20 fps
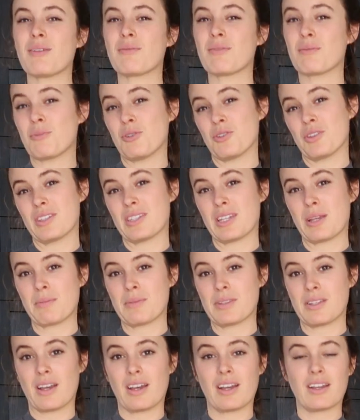keep them all the same
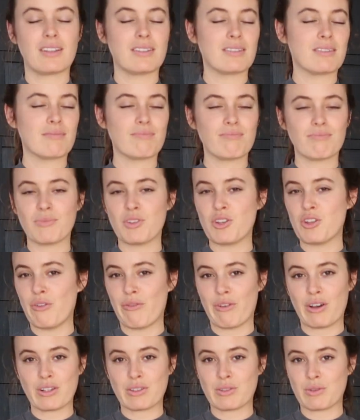size.
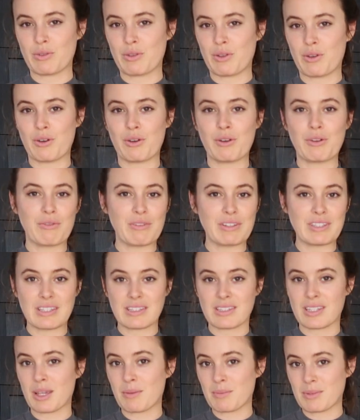Universal law, it's the
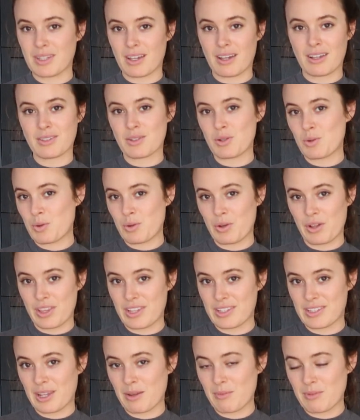same size, it'll cook at
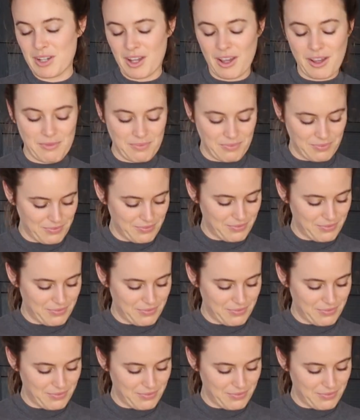the same time.